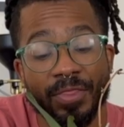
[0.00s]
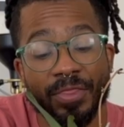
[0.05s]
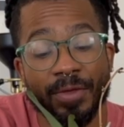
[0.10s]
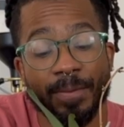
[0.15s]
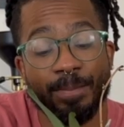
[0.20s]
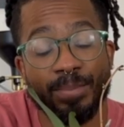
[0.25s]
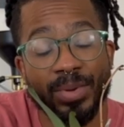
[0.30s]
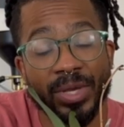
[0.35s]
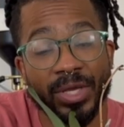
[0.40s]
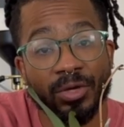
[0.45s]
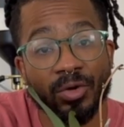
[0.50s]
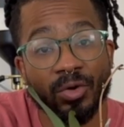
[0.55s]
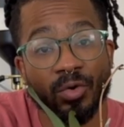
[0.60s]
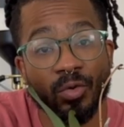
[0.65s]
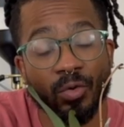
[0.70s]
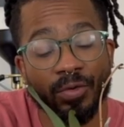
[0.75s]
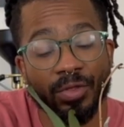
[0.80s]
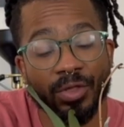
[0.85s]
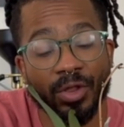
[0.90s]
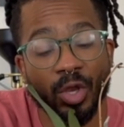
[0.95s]
the bigger
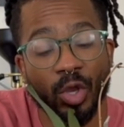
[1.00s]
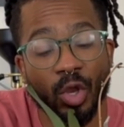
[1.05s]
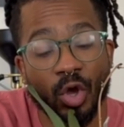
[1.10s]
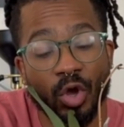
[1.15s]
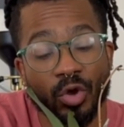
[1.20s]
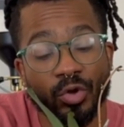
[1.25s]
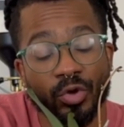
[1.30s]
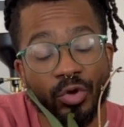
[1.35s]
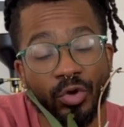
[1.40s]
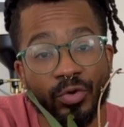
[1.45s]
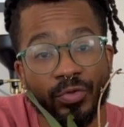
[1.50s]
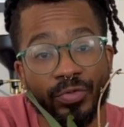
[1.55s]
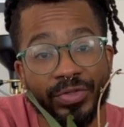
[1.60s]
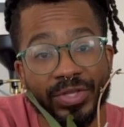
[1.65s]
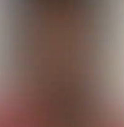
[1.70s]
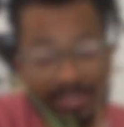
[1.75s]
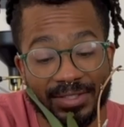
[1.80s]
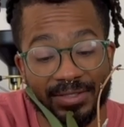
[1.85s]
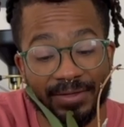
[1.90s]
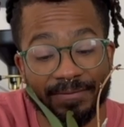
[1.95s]
or the longer
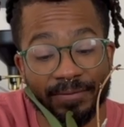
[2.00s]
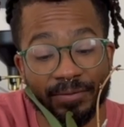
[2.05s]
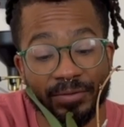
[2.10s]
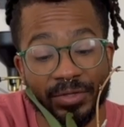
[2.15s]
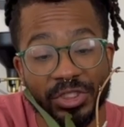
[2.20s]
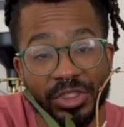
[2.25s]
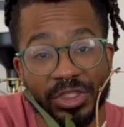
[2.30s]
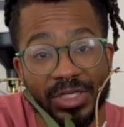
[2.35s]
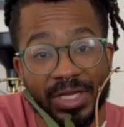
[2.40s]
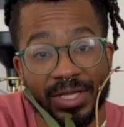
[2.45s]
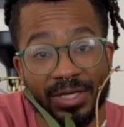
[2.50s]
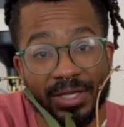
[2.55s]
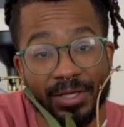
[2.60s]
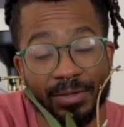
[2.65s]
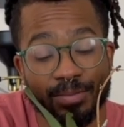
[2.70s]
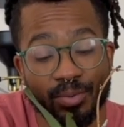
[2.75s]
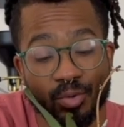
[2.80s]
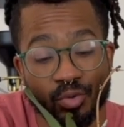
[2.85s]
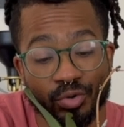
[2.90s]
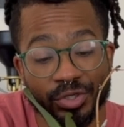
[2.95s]
this
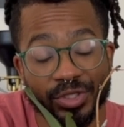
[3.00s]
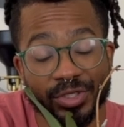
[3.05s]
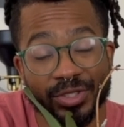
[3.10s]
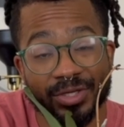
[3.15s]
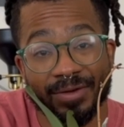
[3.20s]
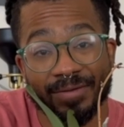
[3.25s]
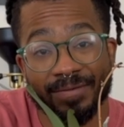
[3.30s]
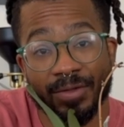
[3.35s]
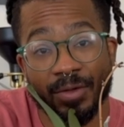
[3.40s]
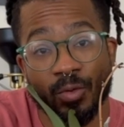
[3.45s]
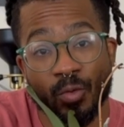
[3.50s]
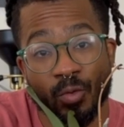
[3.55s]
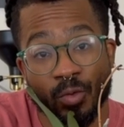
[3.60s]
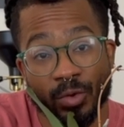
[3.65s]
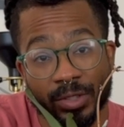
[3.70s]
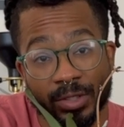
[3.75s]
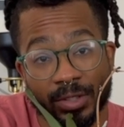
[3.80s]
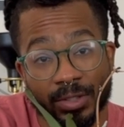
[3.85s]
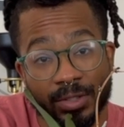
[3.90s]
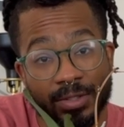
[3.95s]
differentiating portion of the
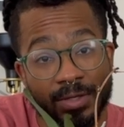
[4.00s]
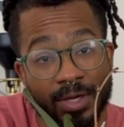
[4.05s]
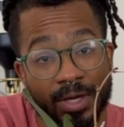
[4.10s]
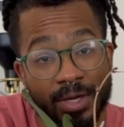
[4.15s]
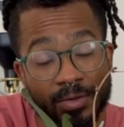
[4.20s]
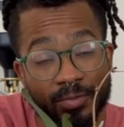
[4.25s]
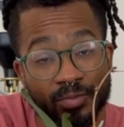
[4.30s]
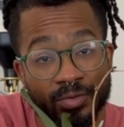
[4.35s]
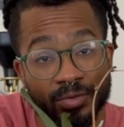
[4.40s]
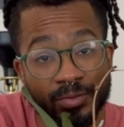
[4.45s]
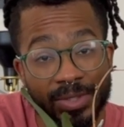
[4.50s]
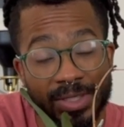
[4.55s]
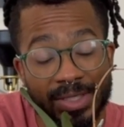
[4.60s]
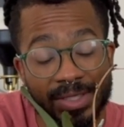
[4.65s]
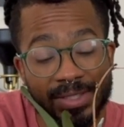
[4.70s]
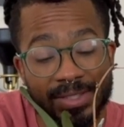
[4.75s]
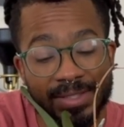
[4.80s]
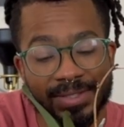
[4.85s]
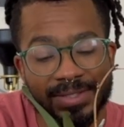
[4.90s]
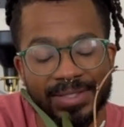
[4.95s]
orchid root
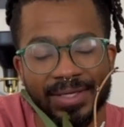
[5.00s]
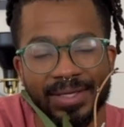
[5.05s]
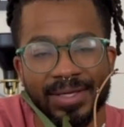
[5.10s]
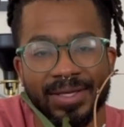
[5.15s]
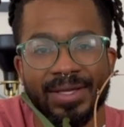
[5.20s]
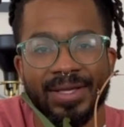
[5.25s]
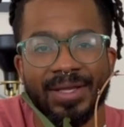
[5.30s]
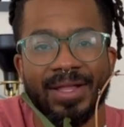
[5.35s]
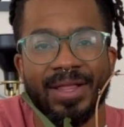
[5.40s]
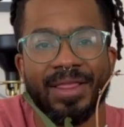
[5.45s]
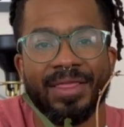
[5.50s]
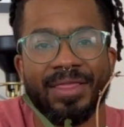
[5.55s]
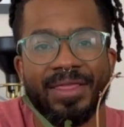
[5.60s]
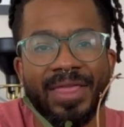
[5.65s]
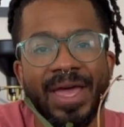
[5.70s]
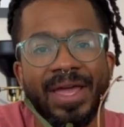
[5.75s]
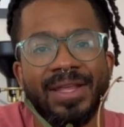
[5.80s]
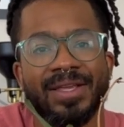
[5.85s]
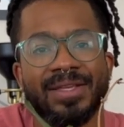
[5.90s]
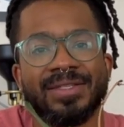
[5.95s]
is,
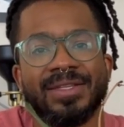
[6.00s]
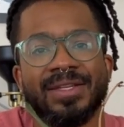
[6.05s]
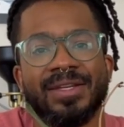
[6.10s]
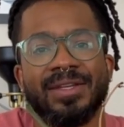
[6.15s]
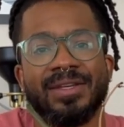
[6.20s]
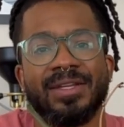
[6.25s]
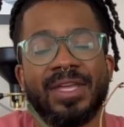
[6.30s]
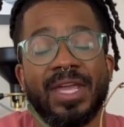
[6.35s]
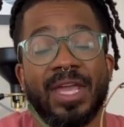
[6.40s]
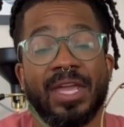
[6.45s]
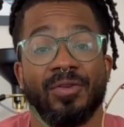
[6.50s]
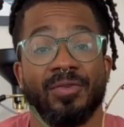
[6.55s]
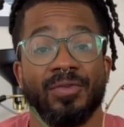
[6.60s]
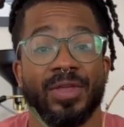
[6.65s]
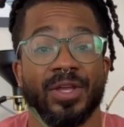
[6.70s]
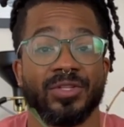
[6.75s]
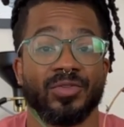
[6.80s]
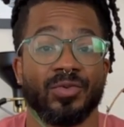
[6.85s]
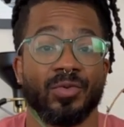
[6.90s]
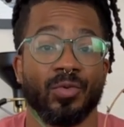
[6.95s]
that is an indicator
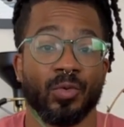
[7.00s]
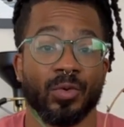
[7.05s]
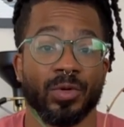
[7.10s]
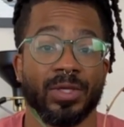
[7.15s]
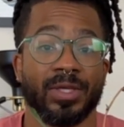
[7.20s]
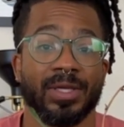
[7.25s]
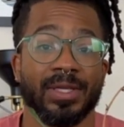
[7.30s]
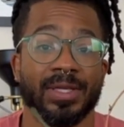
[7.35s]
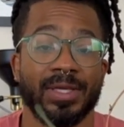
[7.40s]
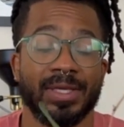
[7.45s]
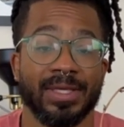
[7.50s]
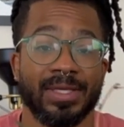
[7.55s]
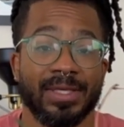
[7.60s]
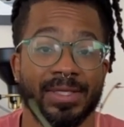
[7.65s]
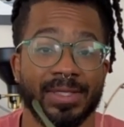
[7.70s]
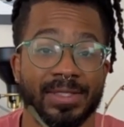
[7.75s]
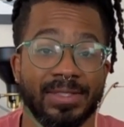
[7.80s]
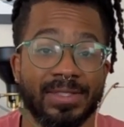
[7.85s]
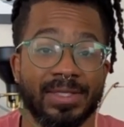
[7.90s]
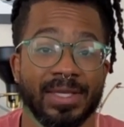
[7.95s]
that your orchid
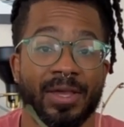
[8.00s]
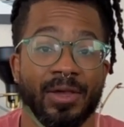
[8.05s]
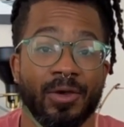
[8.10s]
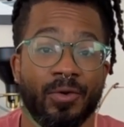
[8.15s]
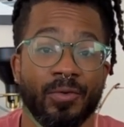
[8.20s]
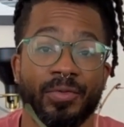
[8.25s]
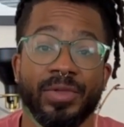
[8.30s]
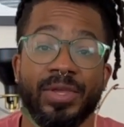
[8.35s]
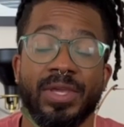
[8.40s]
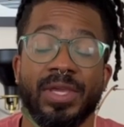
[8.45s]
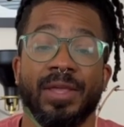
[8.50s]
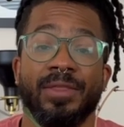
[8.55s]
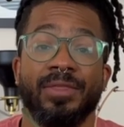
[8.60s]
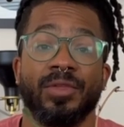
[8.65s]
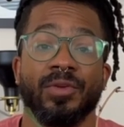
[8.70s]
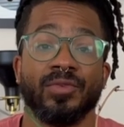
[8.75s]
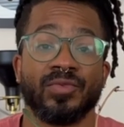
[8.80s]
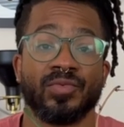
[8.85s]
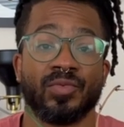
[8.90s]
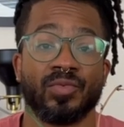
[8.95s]
is healthy and
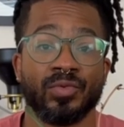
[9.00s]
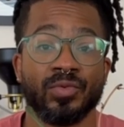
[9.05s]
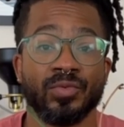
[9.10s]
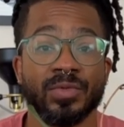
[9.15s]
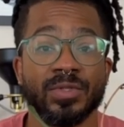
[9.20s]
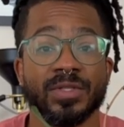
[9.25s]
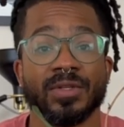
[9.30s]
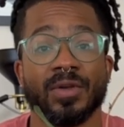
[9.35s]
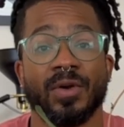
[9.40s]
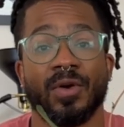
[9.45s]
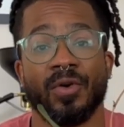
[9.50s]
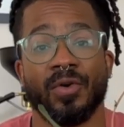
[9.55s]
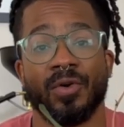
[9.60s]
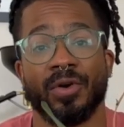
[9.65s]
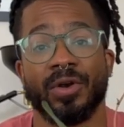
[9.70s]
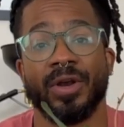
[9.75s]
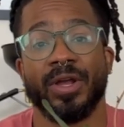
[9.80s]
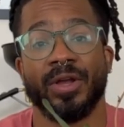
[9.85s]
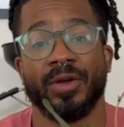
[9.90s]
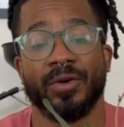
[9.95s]
those roots
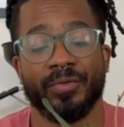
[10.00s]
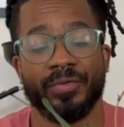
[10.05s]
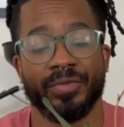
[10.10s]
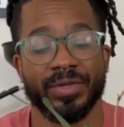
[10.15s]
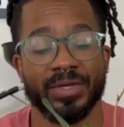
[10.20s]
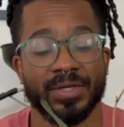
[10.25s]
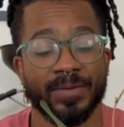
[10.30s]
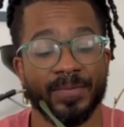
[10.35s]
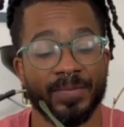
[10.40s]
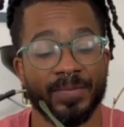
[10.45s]
are healthy.